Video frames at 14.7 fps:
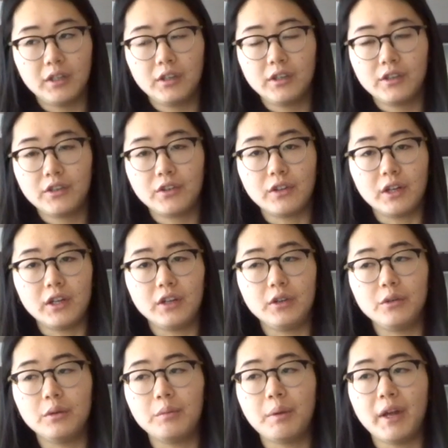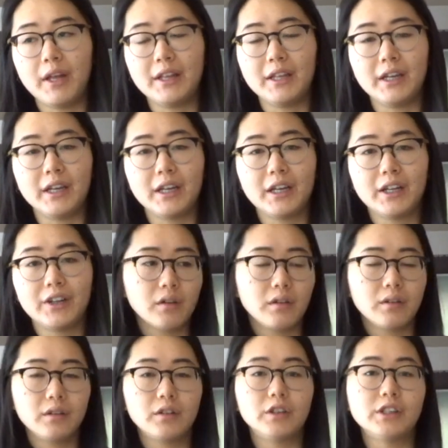So then you would pay like
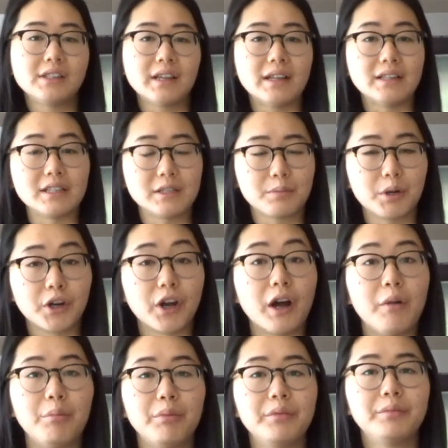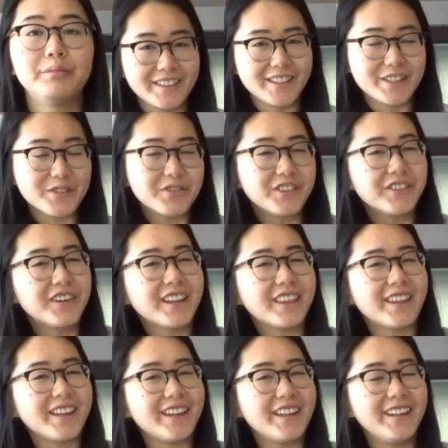30 cents per cup. Super worth
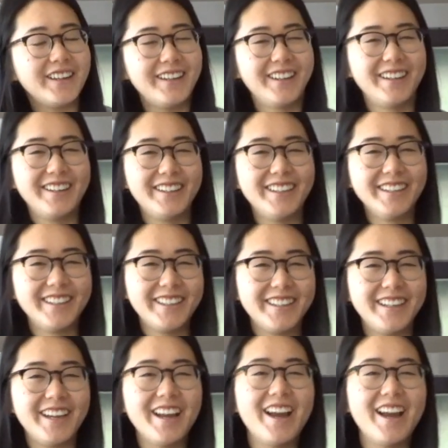it.